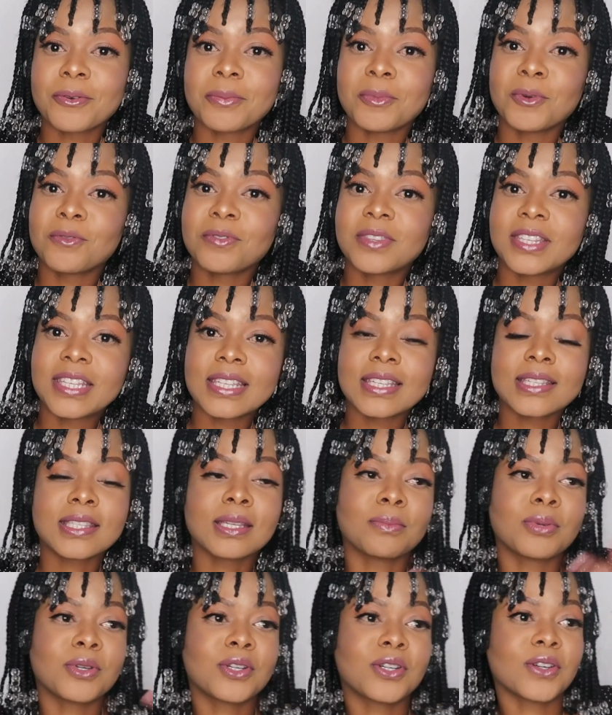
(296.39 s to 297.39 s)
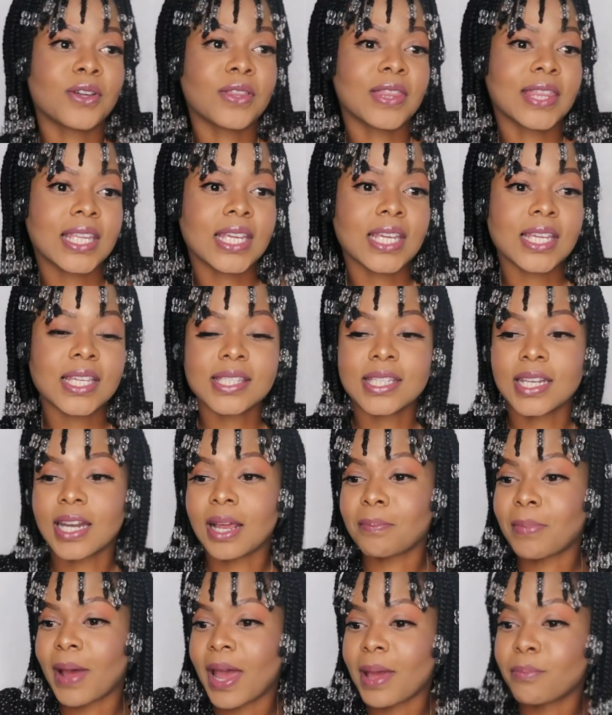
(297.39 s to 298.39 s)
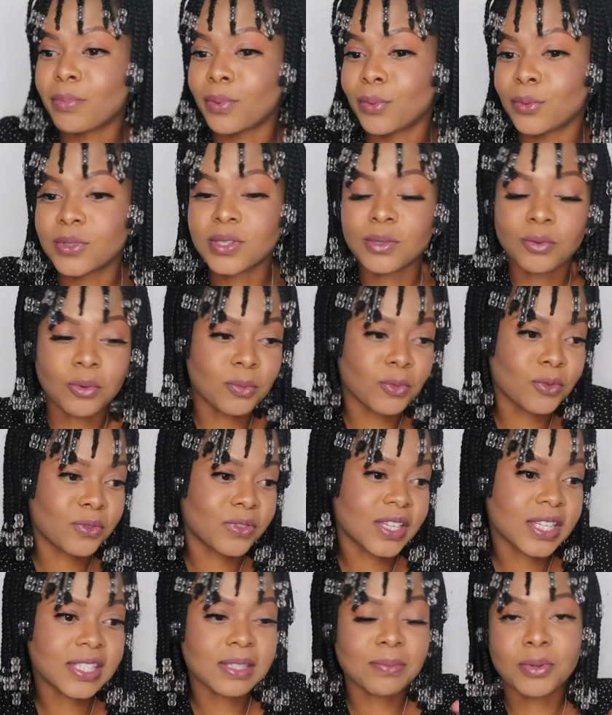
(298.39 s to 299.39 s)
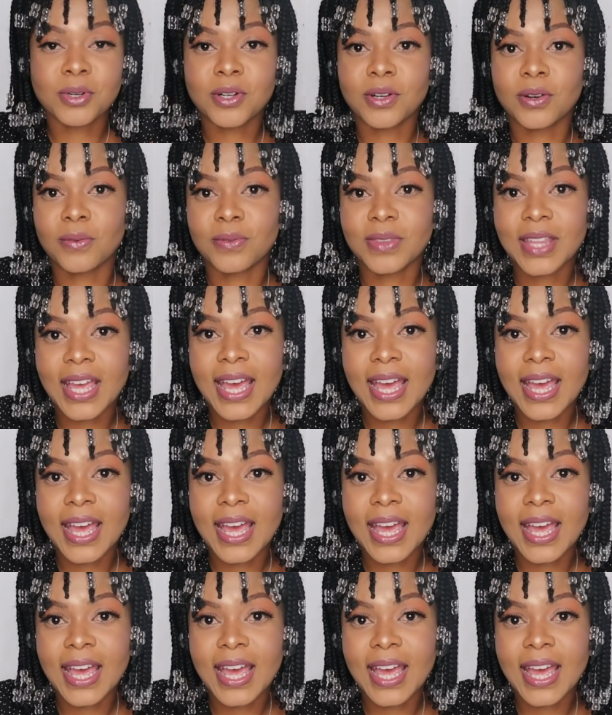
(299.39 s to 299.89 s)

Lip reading: remove this and put it on this, and I'd buy boots, remove this and put it on